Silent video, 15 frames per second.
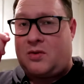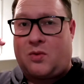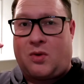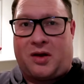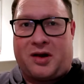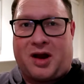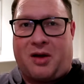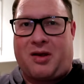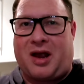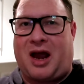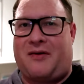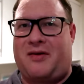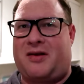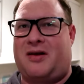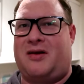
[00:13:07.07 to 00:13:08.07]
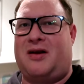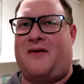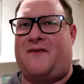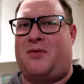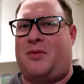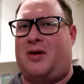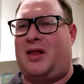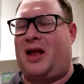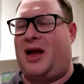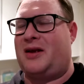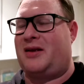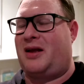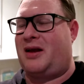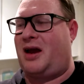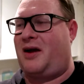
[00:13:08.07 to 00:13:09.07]
well-known character and everyone
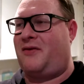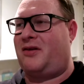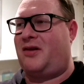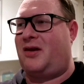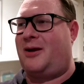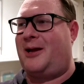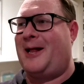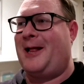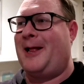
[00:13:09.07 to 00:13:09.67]
likes that character.